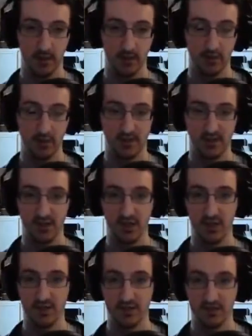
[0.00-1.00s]
So you essentially
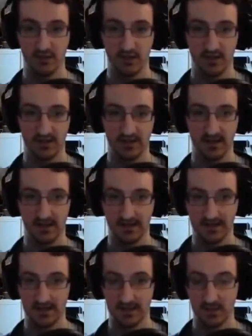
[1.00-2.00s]
use it to try and tank
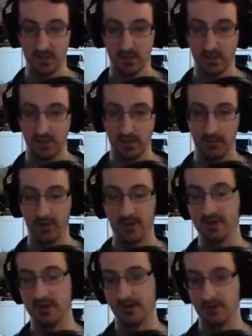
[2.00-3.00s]
attacks with, because
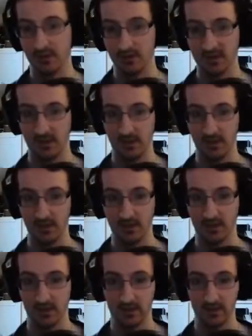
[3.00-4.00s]
you take reduced damage,
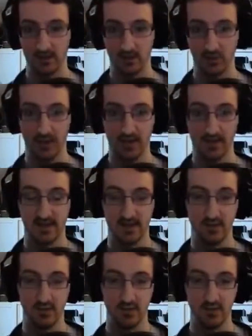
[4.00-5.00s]
and while you're taking the
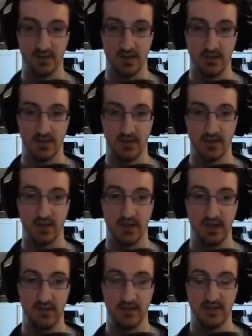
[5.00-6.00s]
reduced damage,
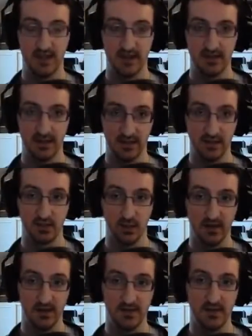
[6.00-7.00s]
if you take hits
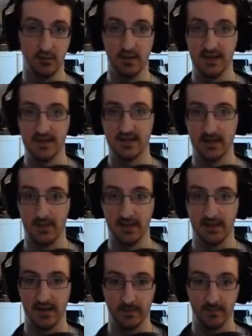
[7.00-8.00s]
twice, you'll release that big
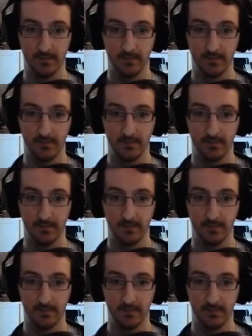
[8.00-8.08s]
hit.